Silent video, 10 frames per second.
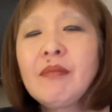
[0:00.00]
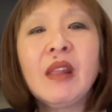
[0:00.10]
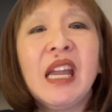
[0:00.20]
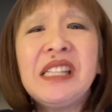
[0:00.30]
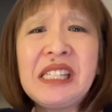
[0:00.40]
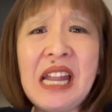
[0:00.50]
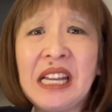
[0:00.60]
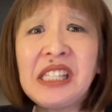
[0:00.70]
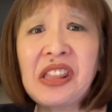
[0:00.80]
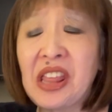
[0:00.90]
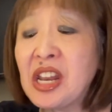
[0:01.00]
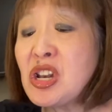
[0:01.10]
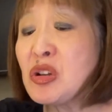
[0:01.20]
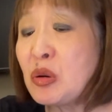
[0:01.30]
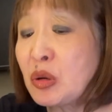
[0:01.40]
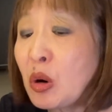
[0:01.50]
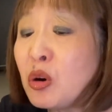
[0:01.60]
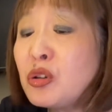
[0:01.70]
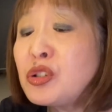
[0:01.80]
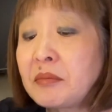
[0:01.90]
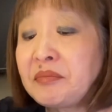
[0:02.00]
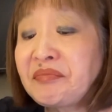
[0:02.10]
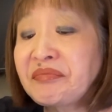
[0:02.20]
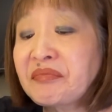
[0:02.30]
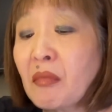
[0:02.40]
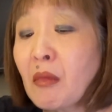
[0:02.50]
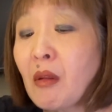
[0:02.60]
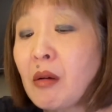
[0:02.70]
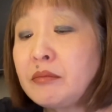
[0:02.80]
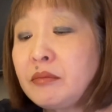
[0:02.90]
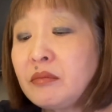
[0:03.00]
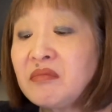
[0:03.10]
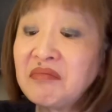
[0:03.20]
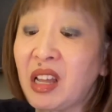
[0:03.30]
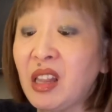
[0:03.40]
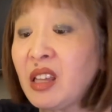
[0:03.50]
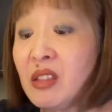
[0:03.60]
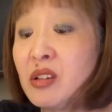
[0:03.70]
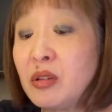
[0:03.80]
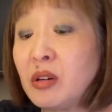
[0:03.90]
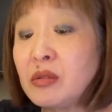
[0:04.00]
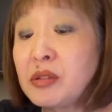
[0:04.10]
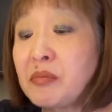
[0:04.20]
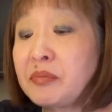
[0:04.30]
It's nice thin noodles. I like the noodles.